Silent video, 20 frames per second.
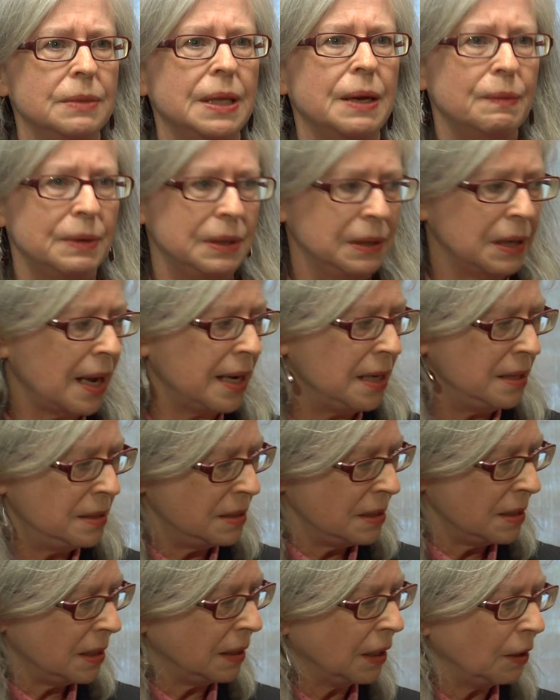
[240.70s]
They would
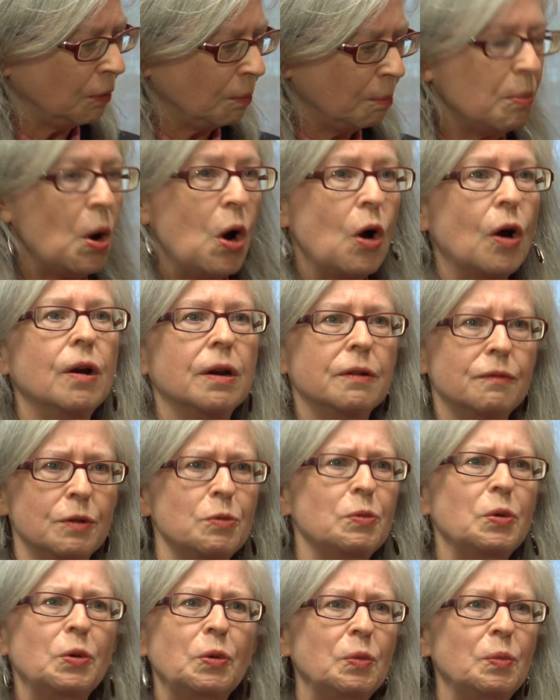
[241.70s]
light a little part of a
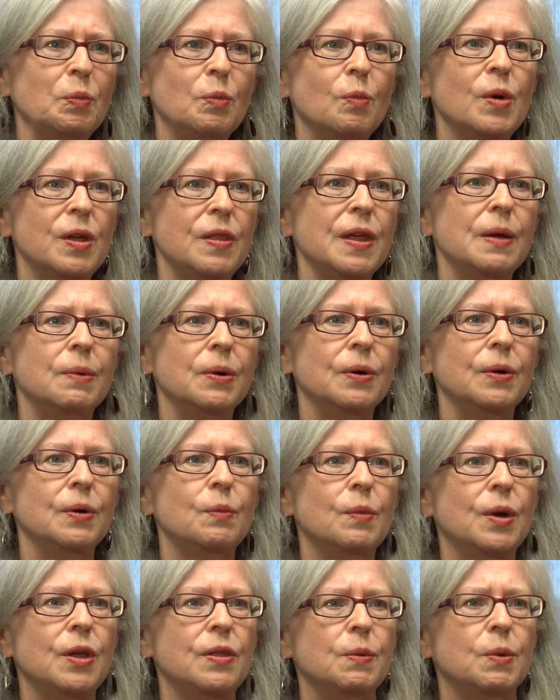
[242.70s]
room where they were,
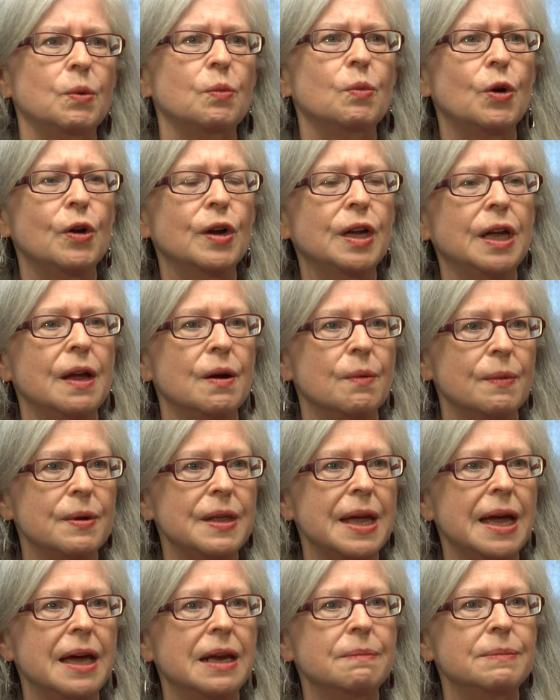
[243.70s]
where they were working or where
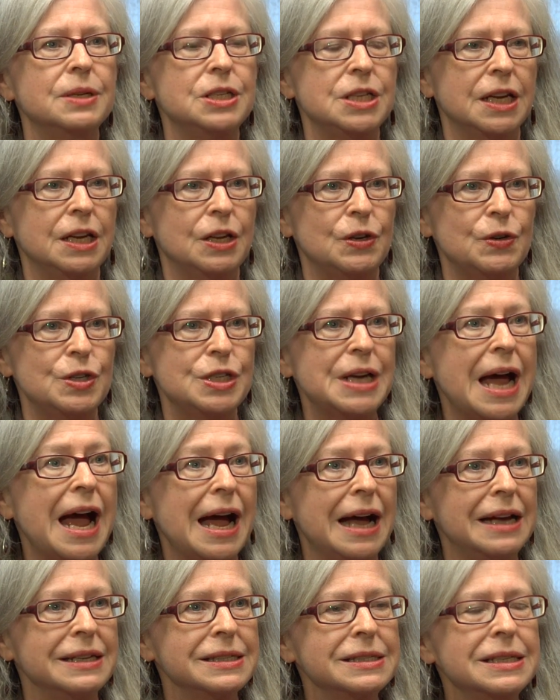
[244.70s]
they had a particular
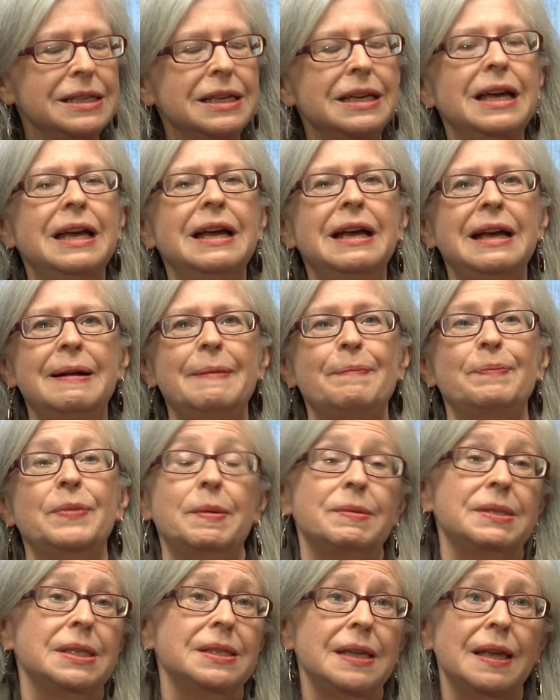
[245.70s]
task.
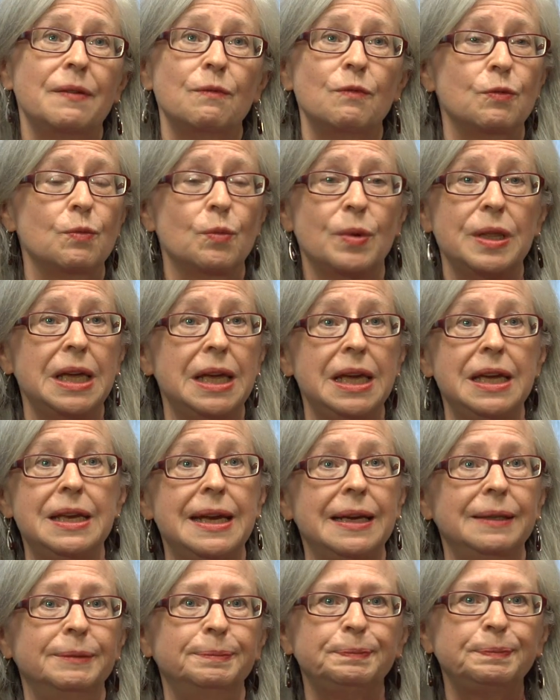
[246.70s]
It was the same with
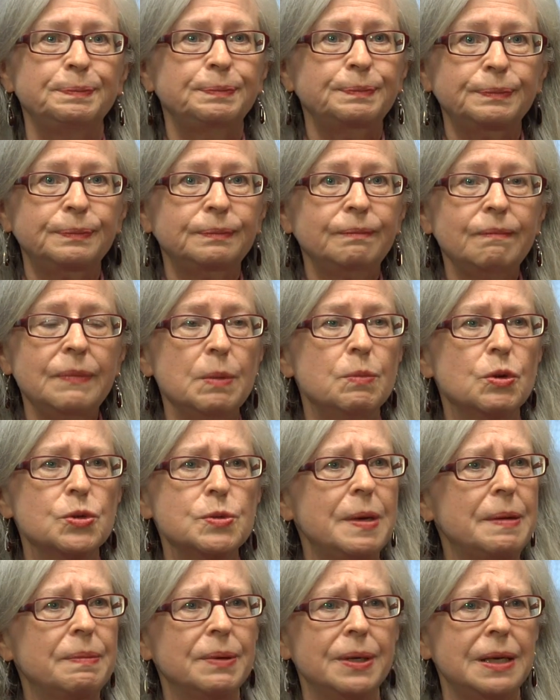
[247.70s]
heating
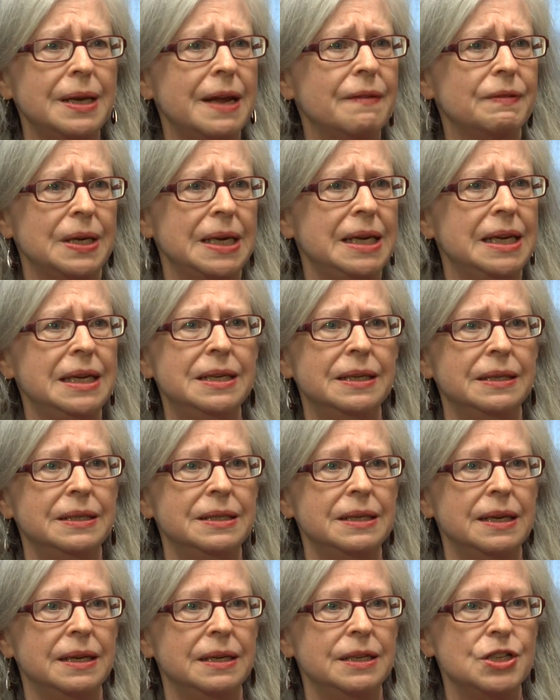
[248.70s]
most people never
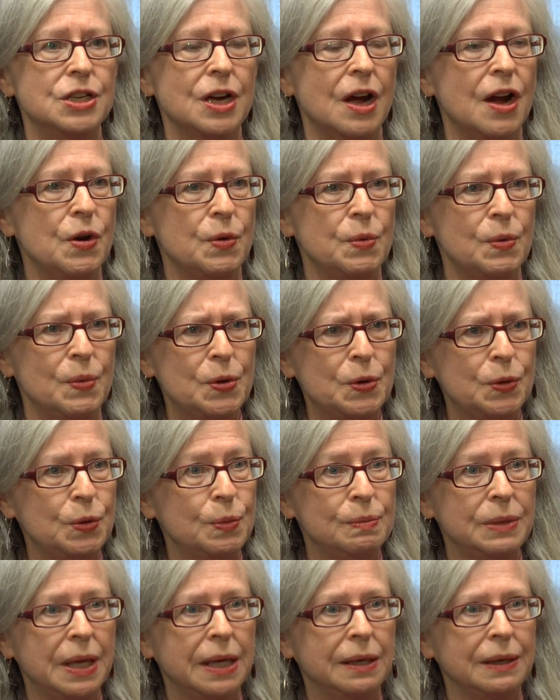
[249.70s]
heated an entire
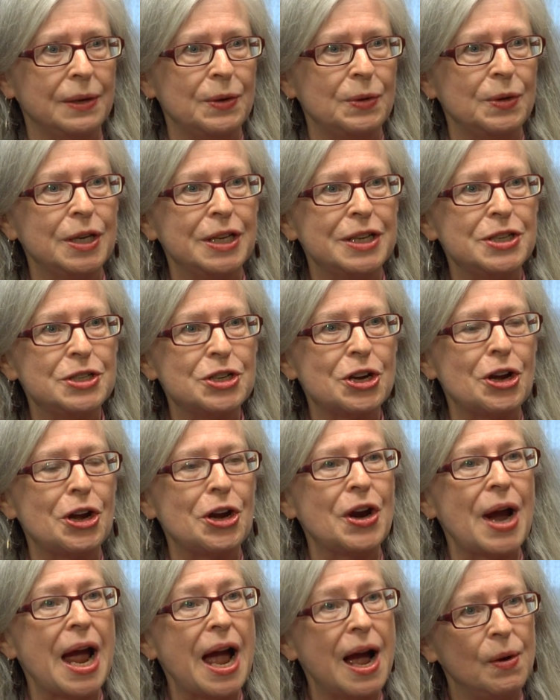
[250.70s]
room, let alone an
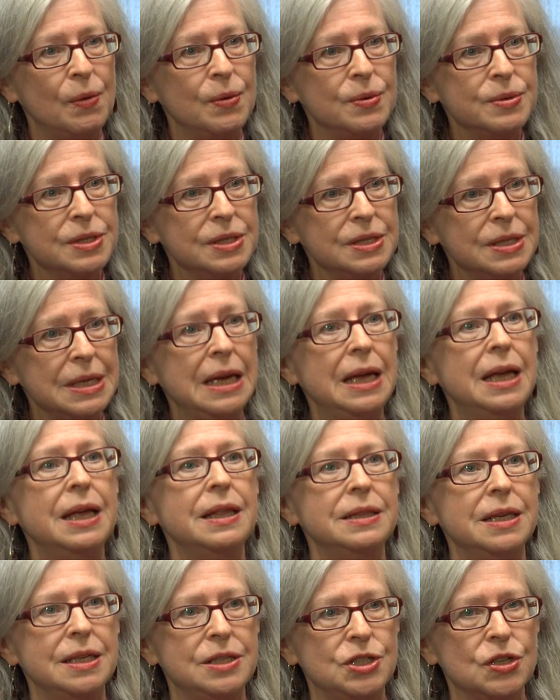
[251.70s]
entire house.
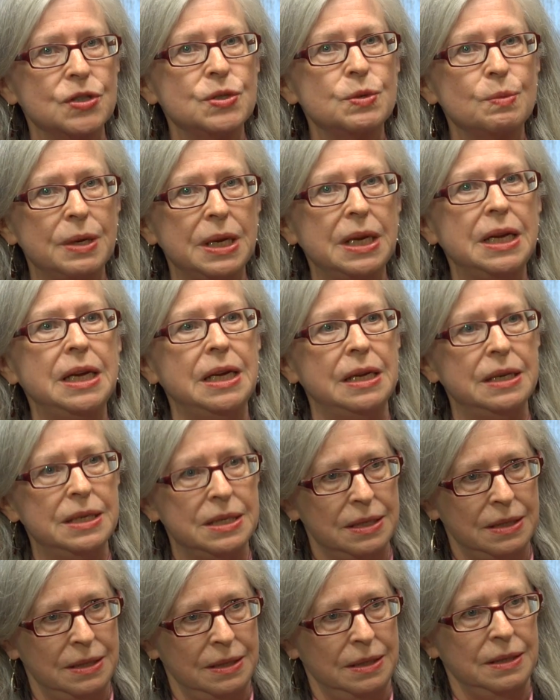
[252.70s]
They just would
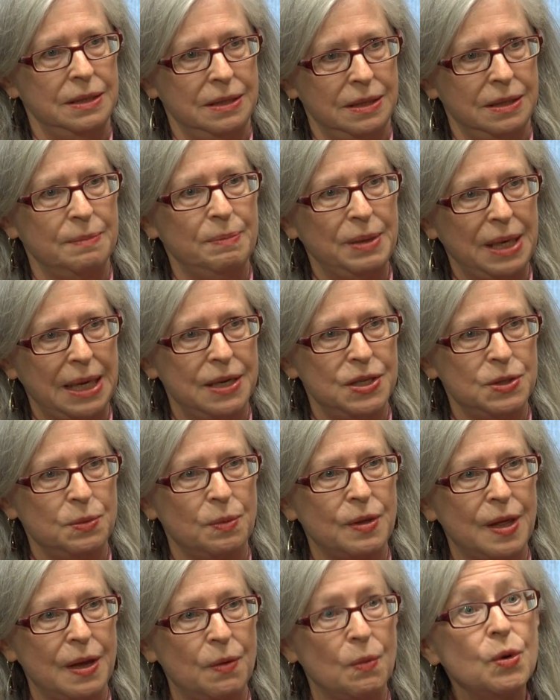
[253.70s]
heat the place
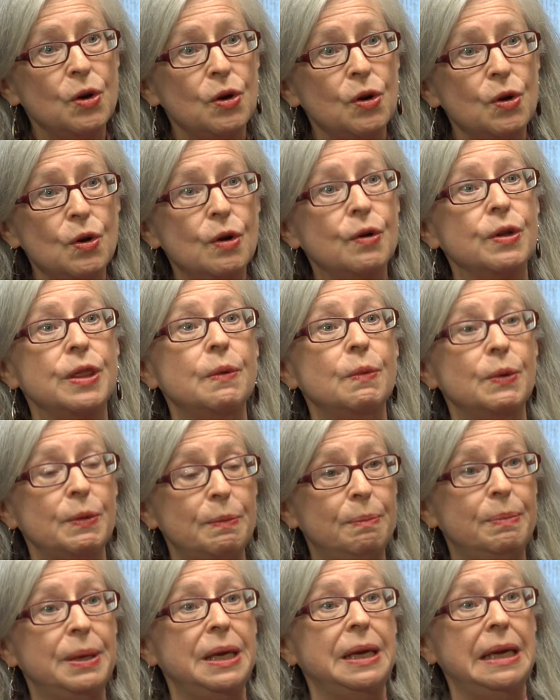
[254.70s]
where they were, or they
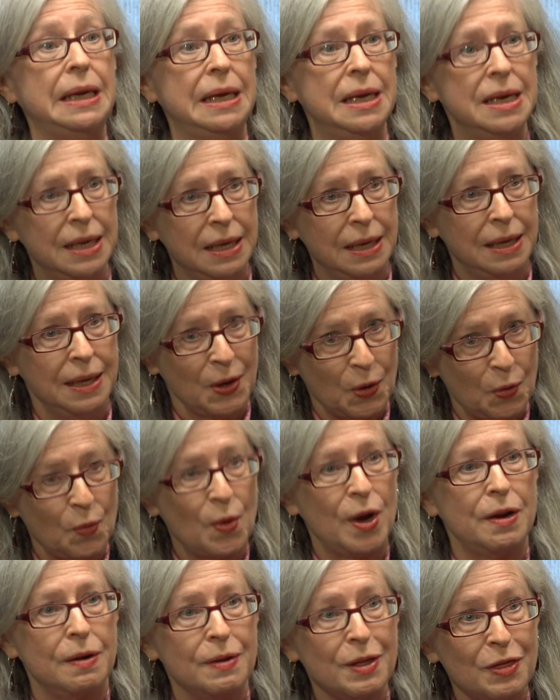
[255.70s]
would be
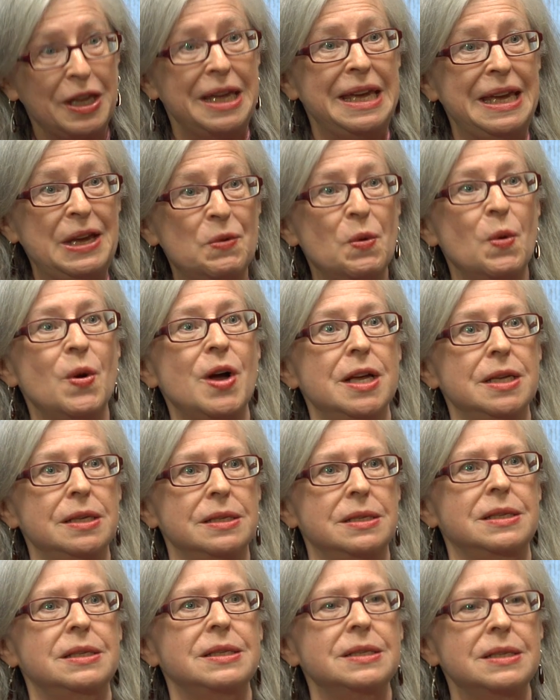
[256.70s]
where the heat
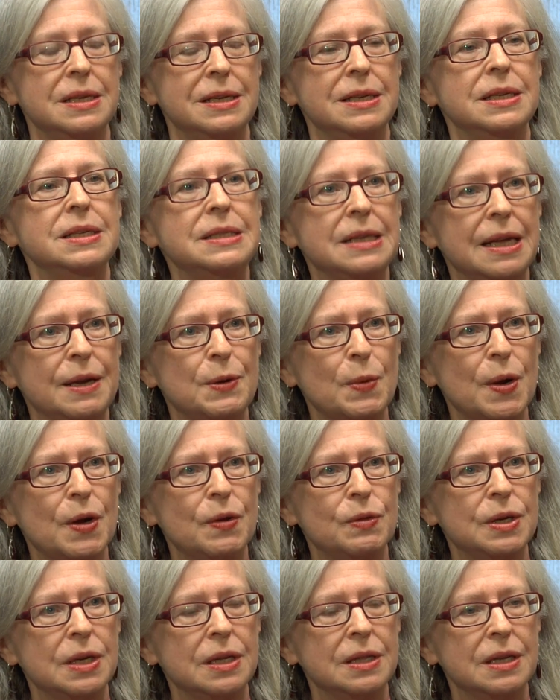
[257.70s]
was, say
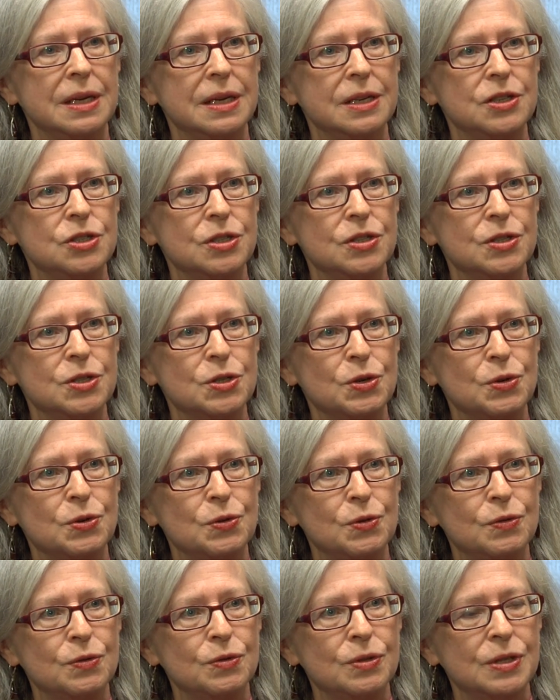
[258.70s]
around the, the kitchen
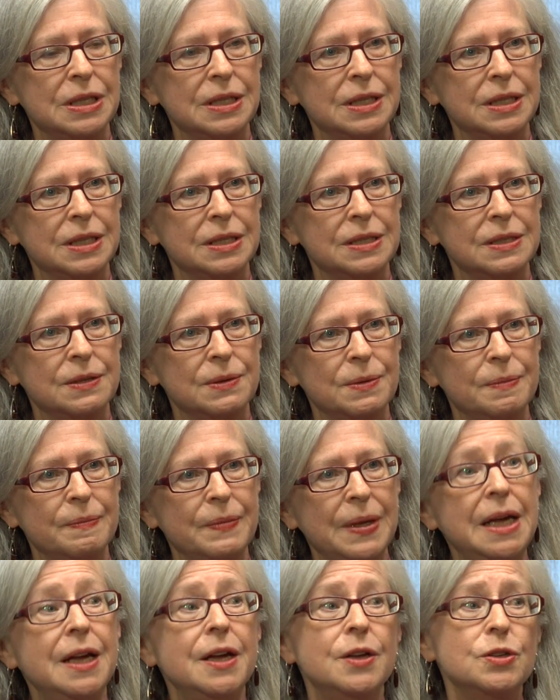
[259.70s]
stove. So,
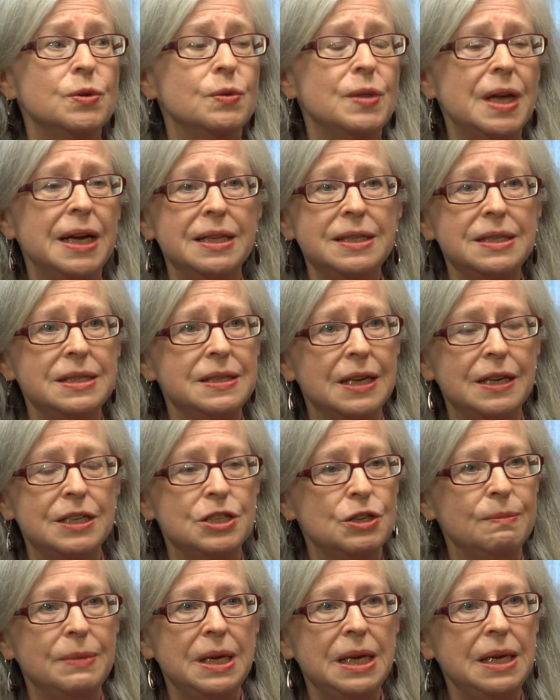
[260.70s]
so that's uh,
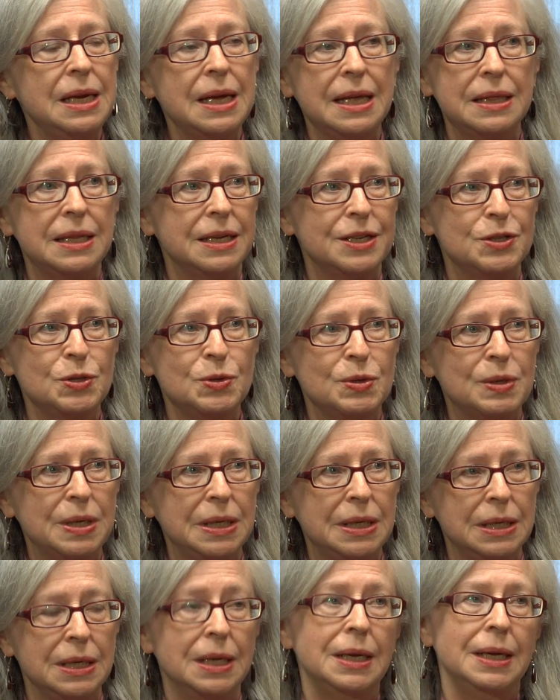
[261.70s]
to me the
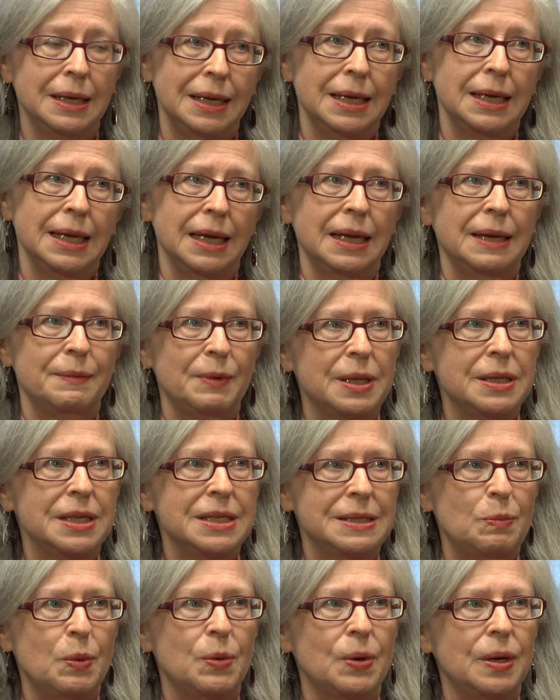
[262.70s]
history well, at
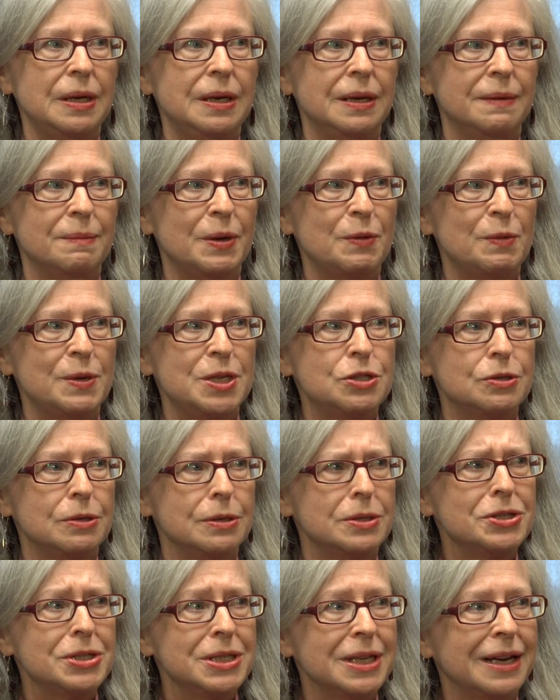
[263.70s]
this point in my
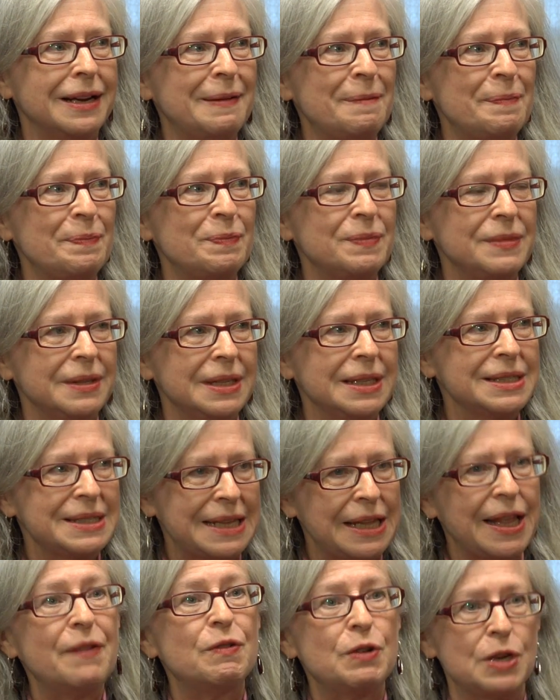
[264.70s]
research, um,
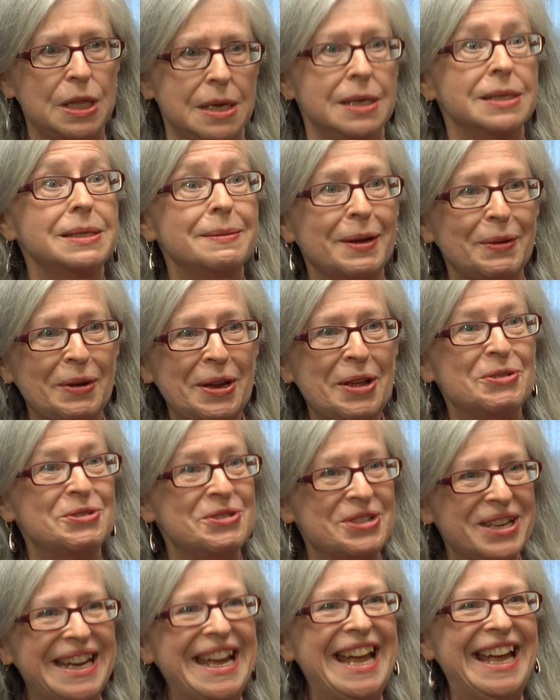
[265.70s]
everything is about
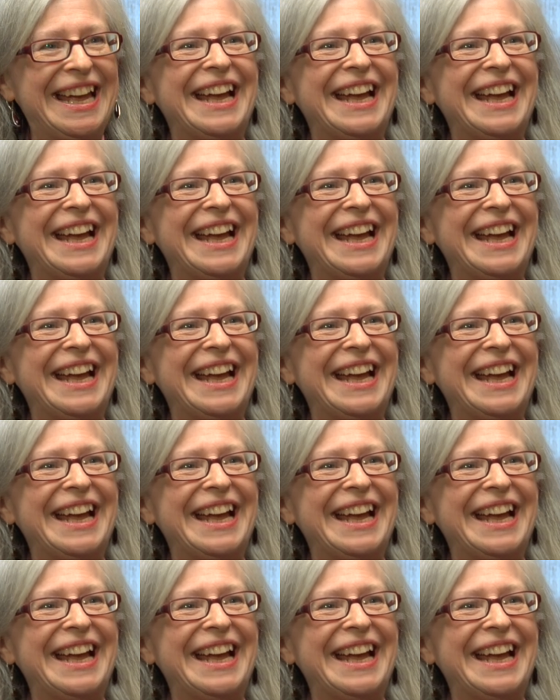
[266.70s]
energy.